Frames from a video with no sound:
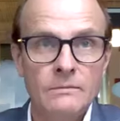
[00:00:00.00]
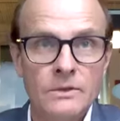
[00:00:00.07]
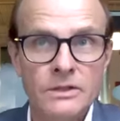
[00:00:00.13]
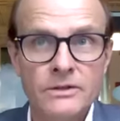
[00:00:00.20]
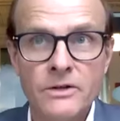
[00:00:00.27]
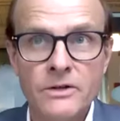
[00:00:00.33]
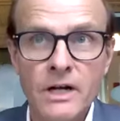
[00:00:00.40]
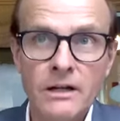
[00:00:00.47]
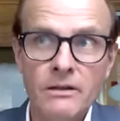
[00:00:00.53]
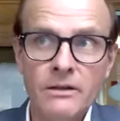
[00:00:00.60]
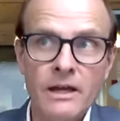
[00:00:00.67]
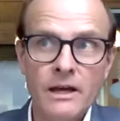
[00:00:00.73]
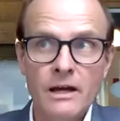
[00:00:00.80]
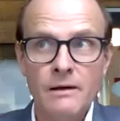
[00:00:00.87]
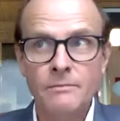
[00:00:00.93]
just trying to
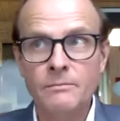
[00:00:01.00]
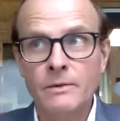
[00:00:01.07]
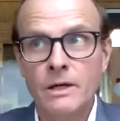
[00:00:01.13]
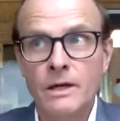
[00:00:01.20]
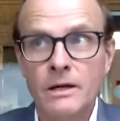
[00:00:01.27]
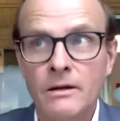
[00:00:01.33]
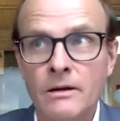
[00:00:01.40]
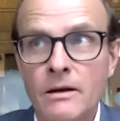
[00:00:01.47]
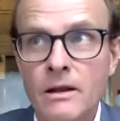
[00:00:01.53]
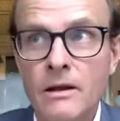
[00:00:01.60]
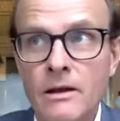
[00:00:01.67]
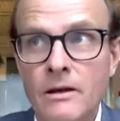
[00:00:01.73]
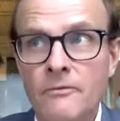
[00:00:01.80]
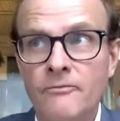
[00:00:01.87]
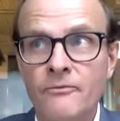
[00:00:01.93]
think up a
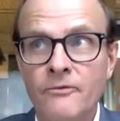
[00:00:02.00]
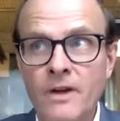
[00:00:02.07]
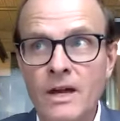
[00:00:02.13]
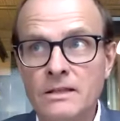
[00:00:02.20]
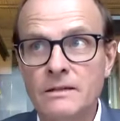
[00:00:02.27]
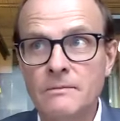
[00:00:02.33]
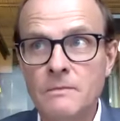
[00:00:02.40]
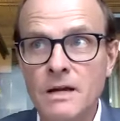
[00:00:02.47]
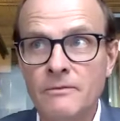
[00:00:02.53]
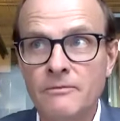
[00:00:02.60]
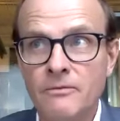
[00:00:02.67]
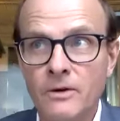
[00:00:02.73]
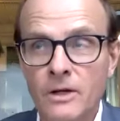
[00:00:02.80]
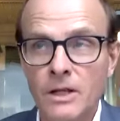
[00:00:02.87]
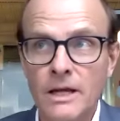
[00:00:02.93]
fancy
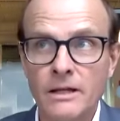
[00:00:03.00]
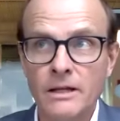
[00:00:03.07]
metaphor like